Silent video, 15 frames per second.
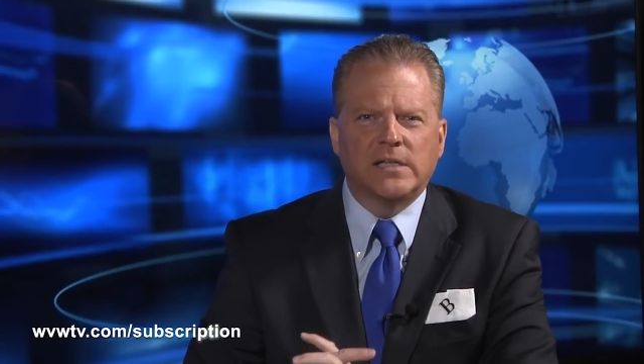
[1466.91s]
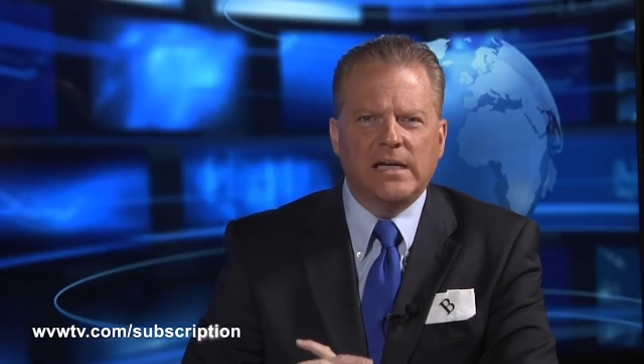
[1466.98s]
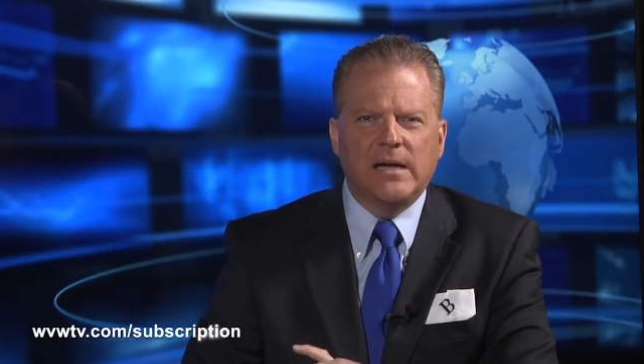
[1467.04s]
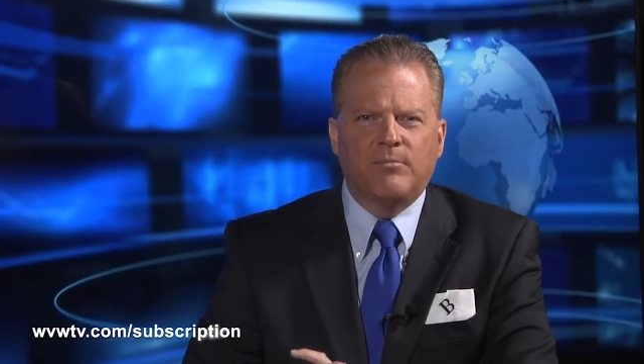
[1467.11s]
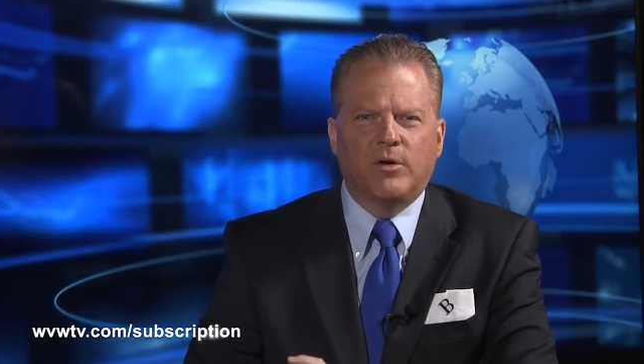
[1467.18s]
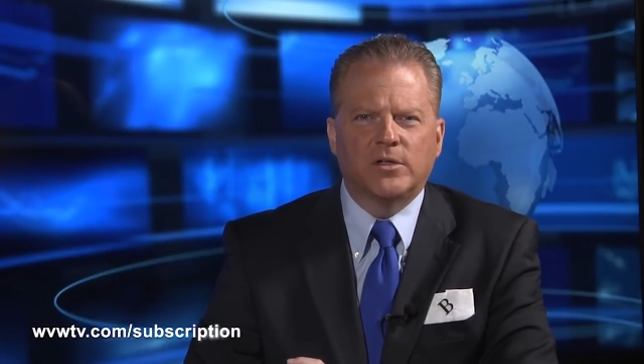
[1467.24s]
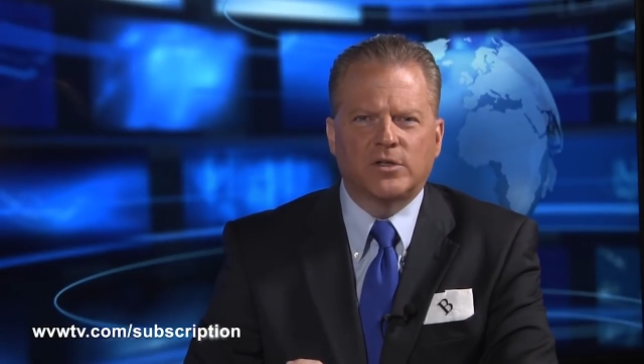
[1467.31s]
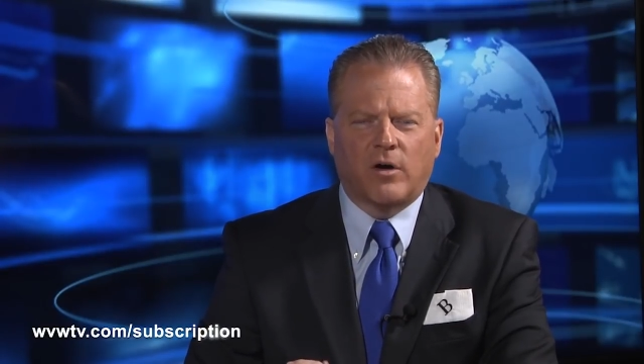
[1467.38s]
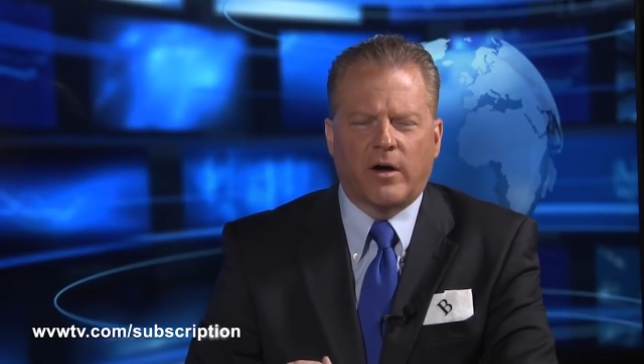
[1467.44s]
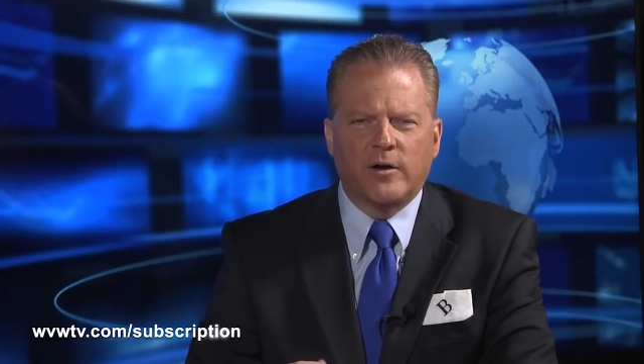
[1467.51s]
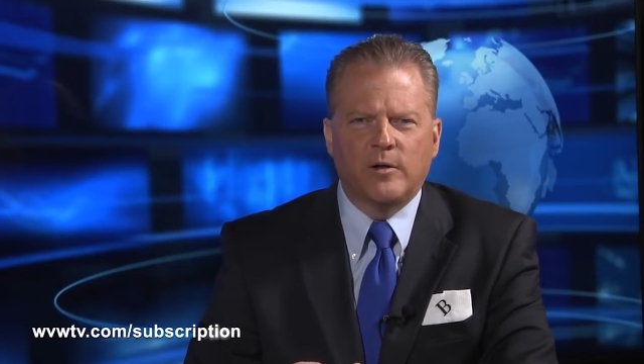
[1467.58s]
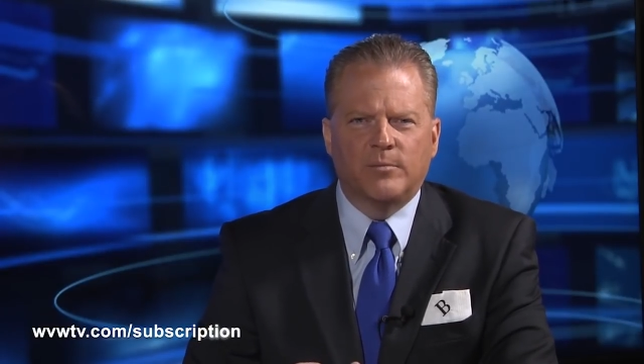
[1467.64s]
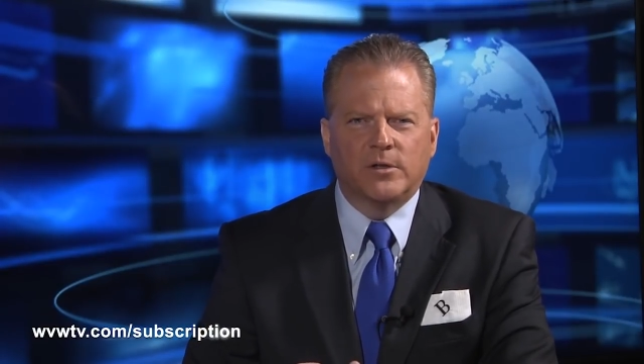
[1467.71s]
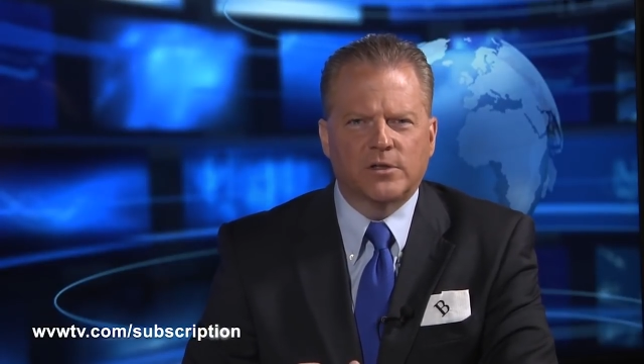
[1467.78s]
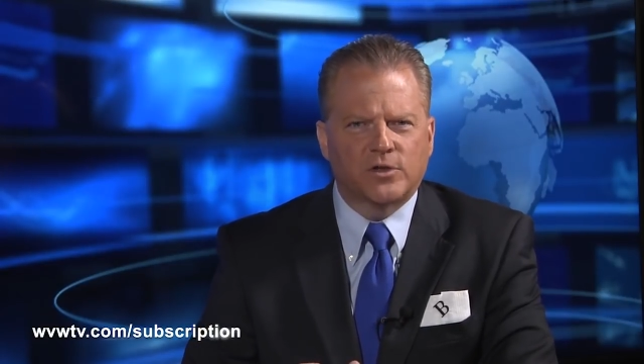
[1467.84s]
ebooks,
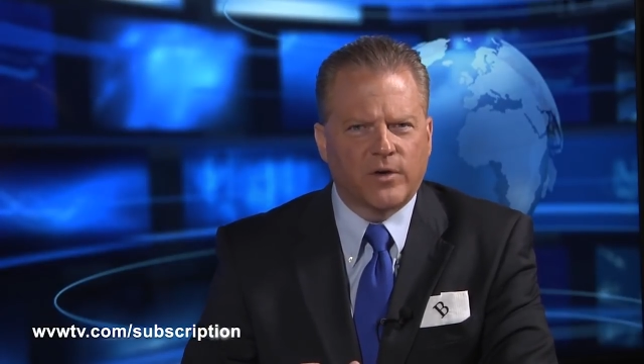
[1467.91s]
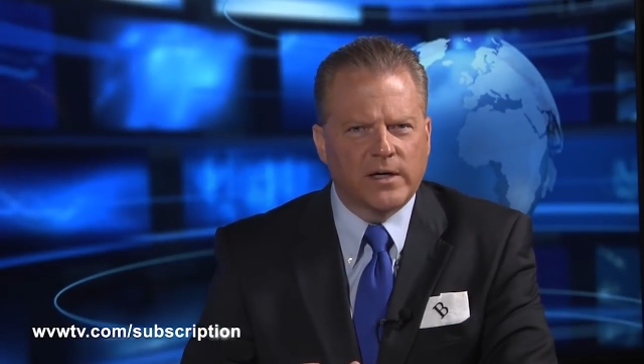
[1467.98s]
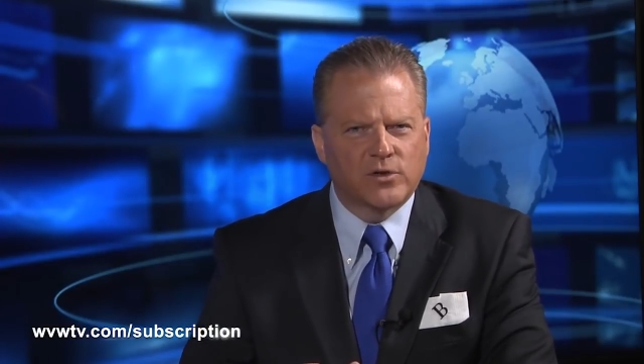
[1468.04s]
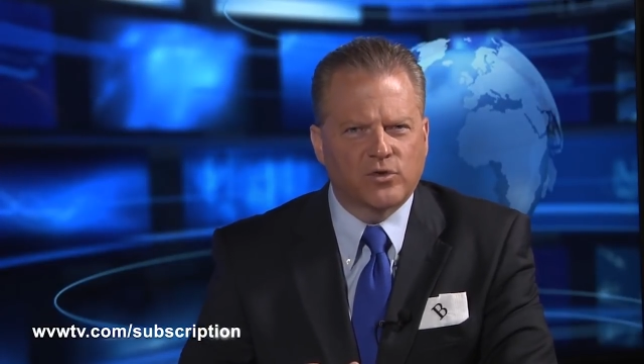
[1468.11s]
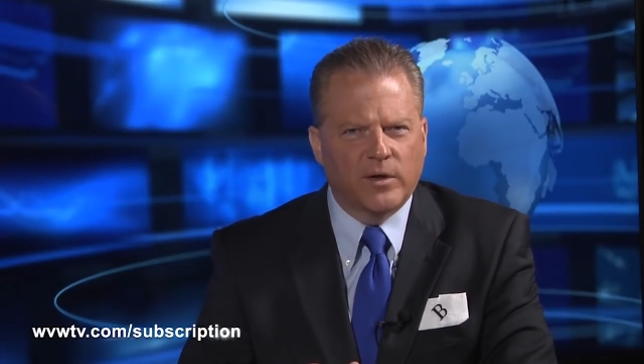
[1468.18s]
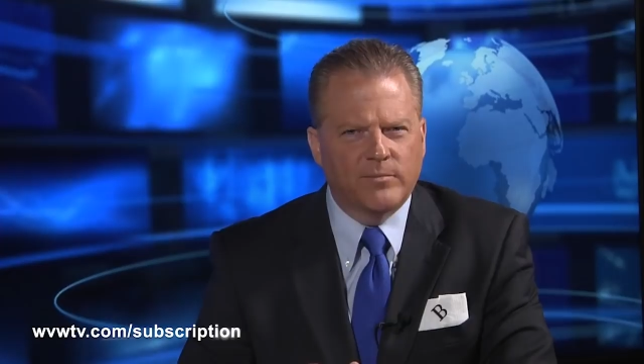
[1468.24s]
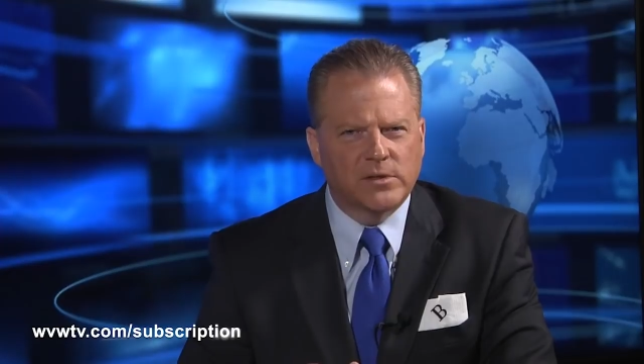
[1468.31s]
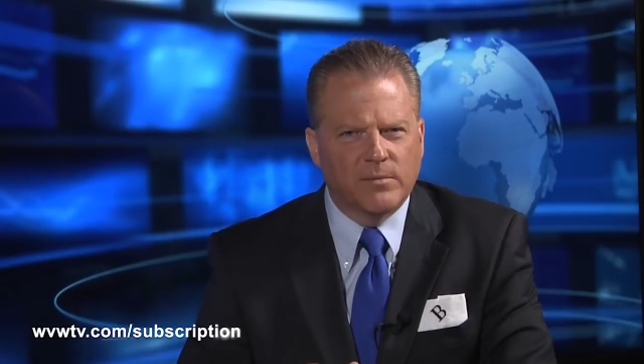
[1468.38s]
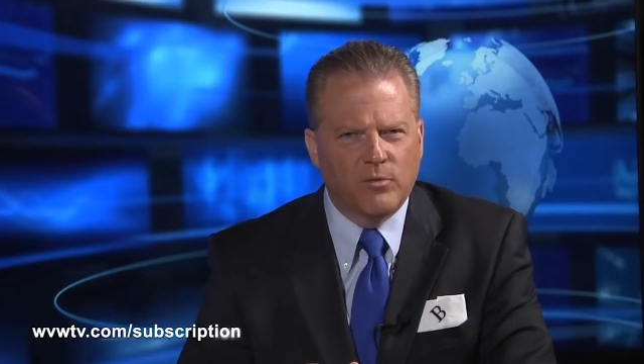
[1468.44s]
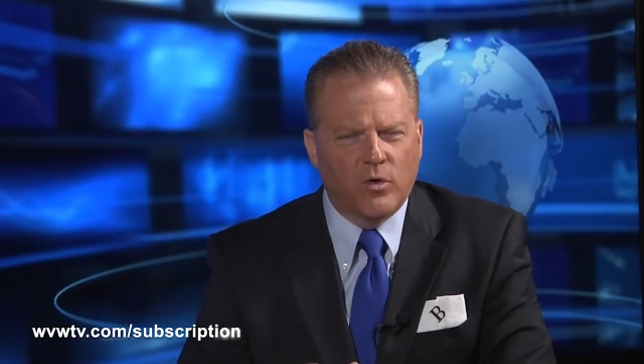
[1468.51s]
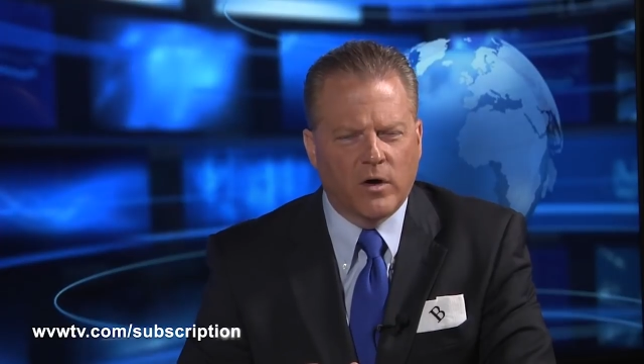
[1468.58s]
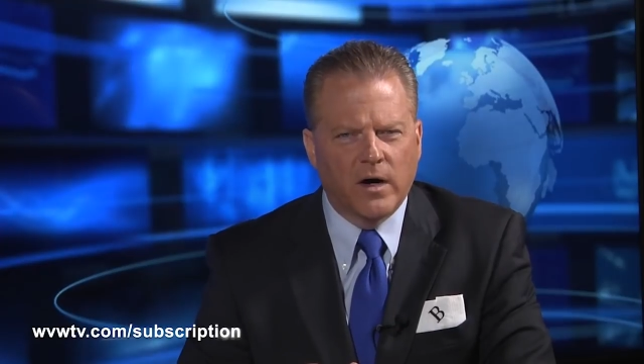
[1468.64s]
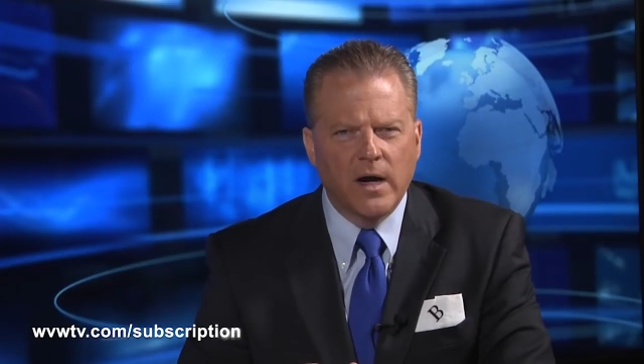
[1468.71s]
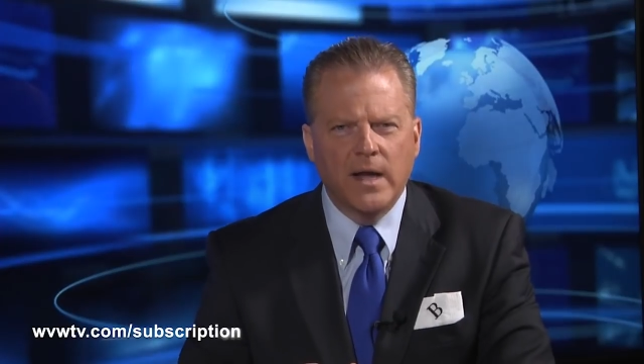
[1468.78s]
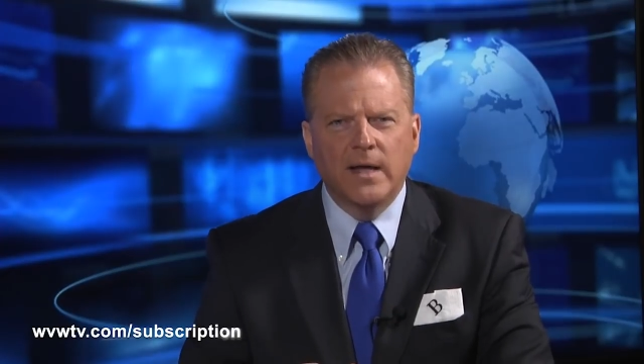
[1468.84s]
audiobooks, transcripts, and
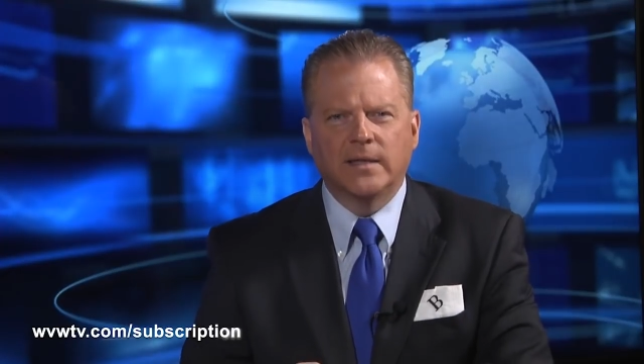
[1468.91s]
more.